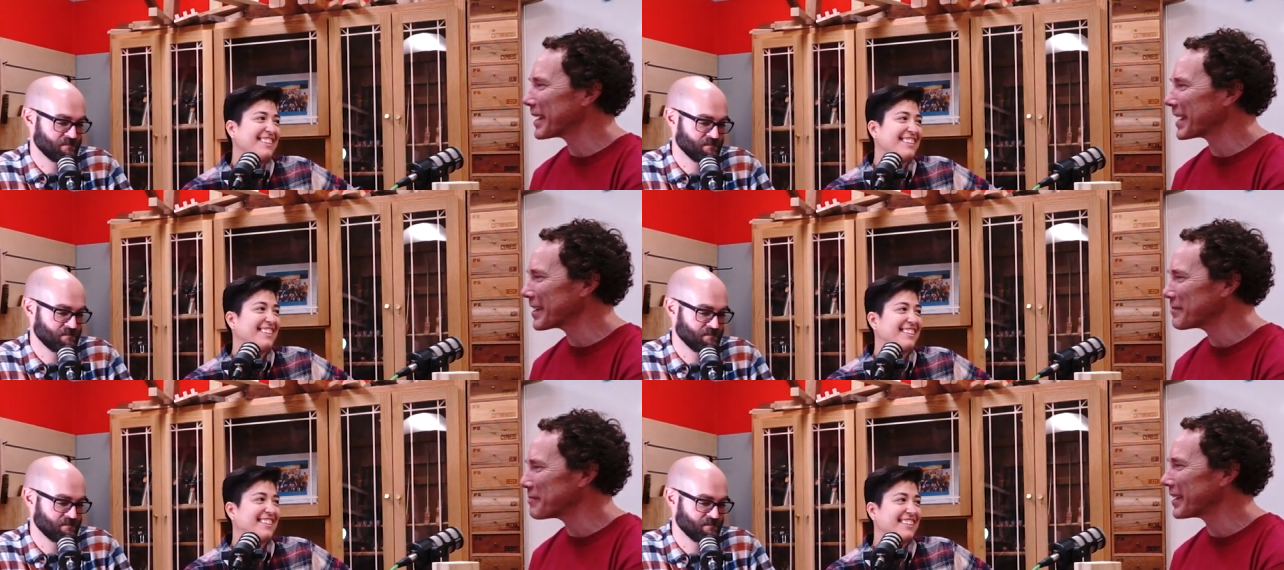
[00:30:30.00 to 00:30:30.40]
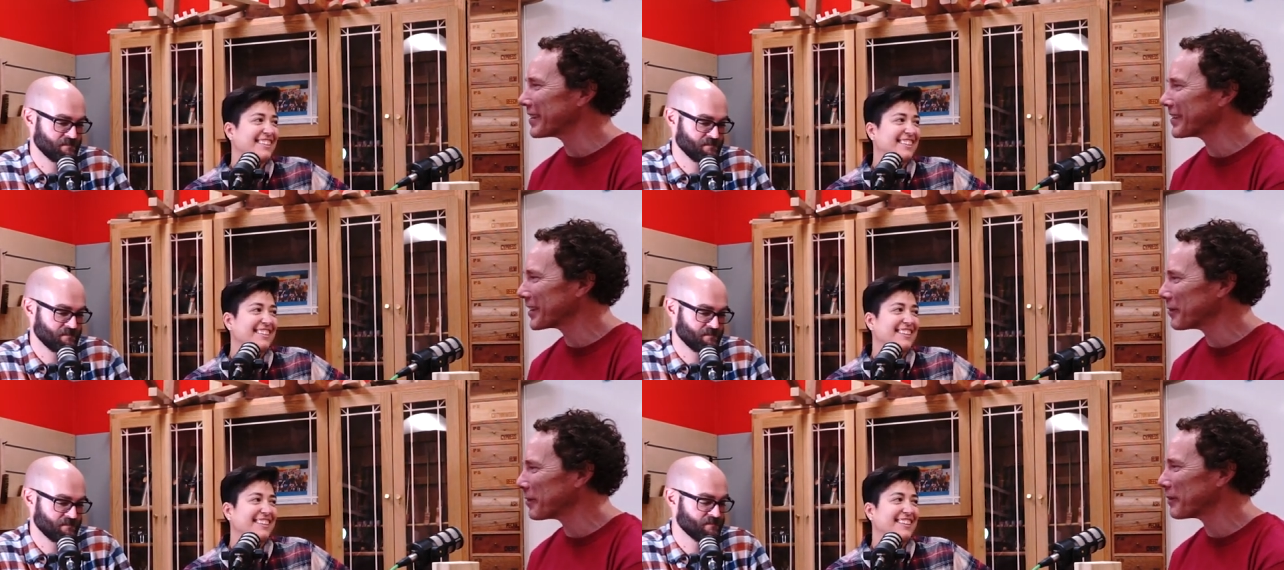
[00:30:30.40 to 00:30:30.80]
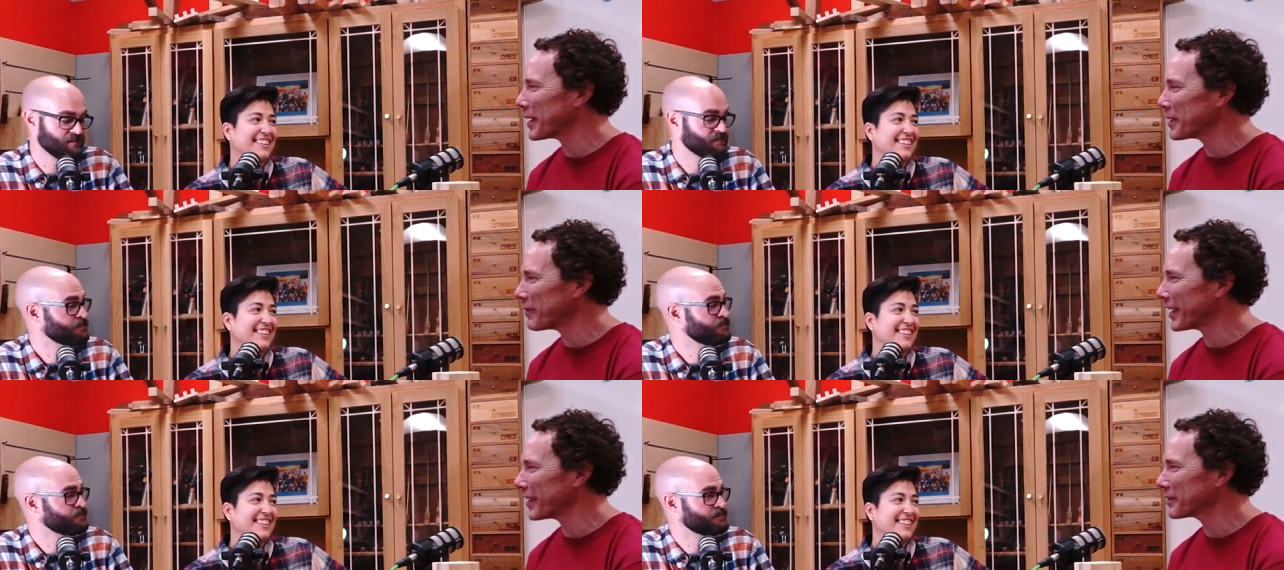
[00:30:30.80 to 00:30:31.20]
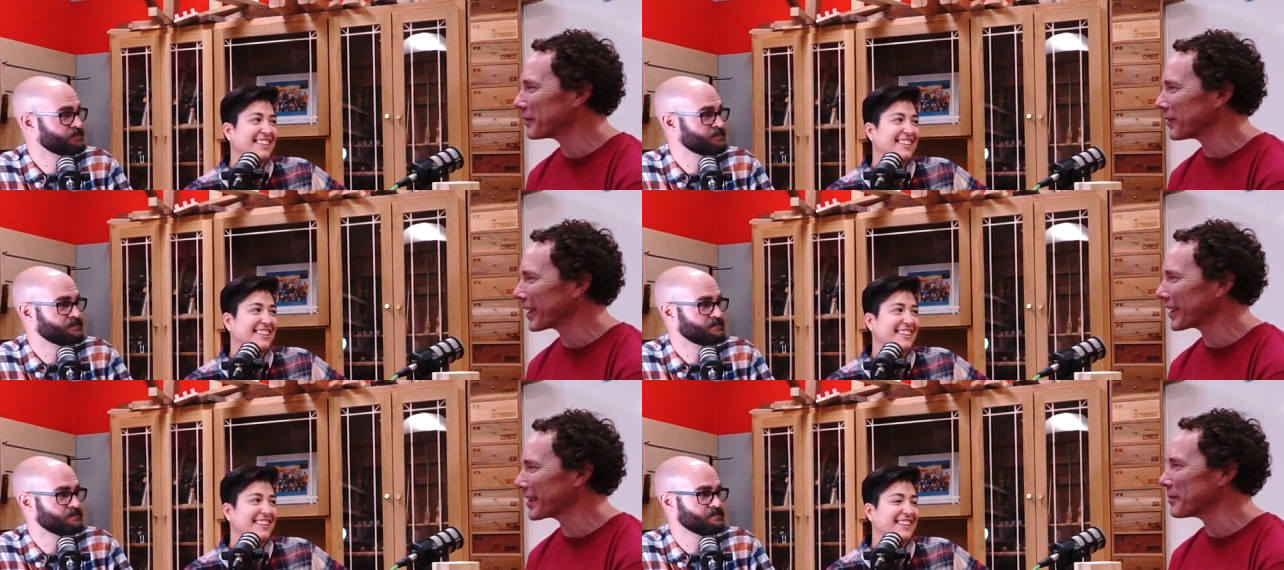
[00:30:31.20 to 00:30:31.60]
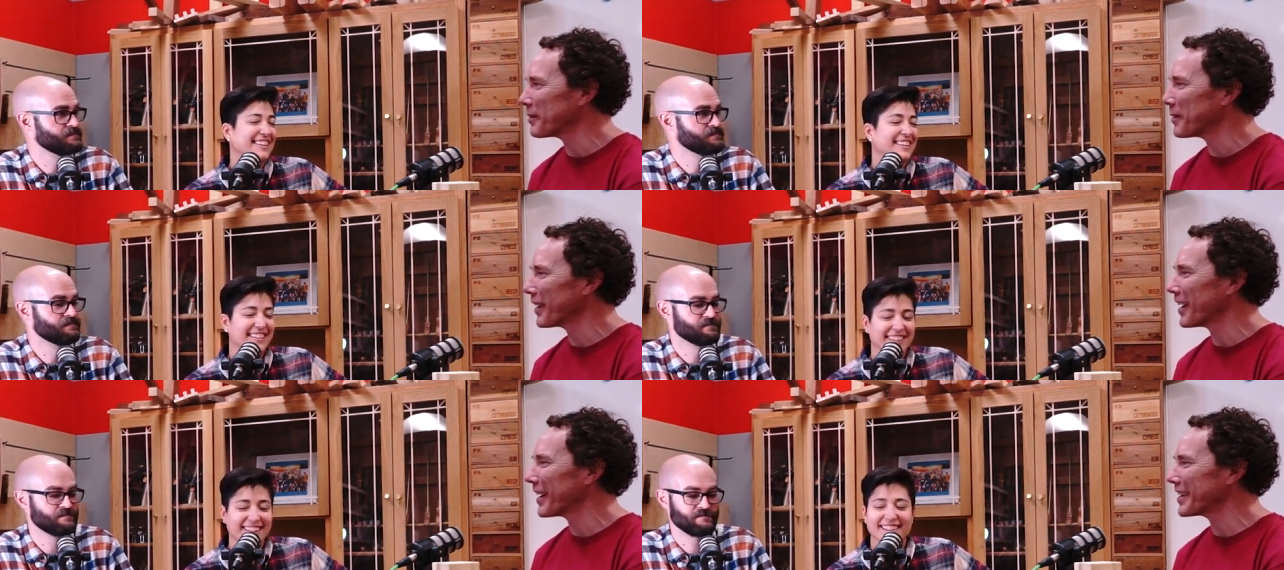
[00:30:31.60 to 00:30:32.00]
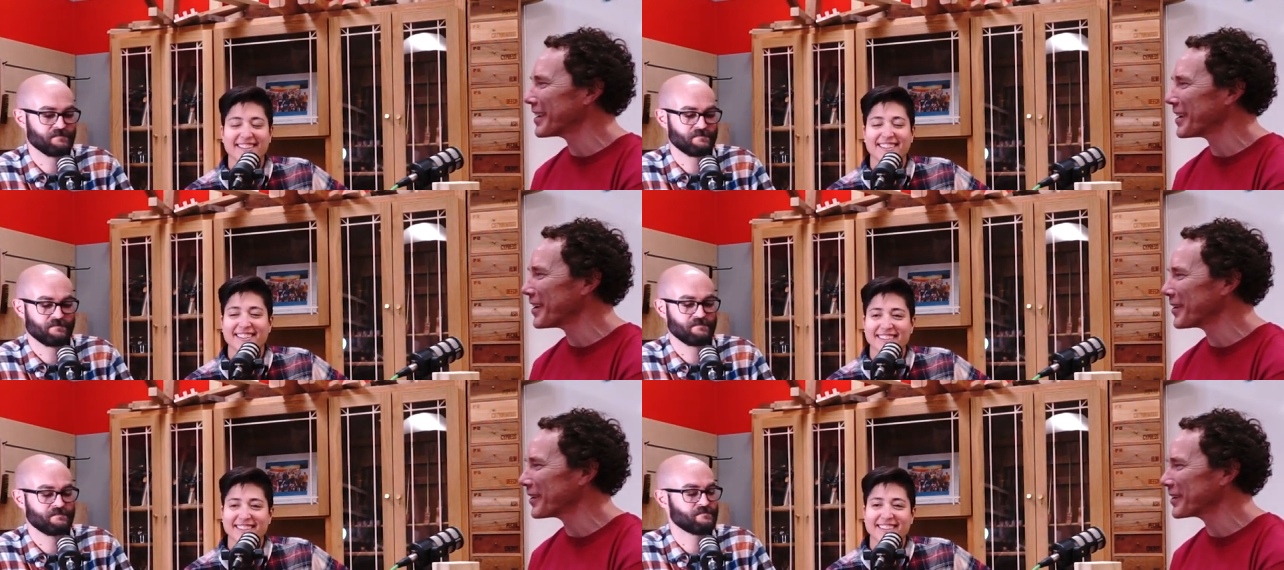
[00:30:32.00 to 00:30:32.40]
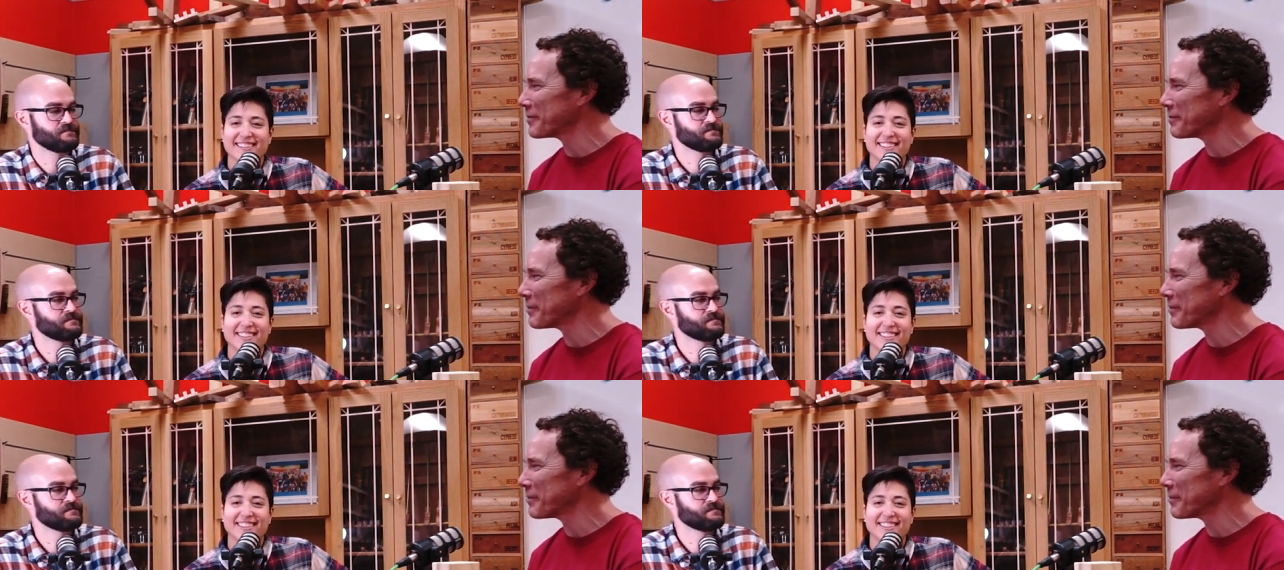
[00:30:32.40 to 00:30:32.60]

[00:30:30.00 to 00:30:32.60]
Speaker 1: may have been some of my best work. And the more yeah. I know, the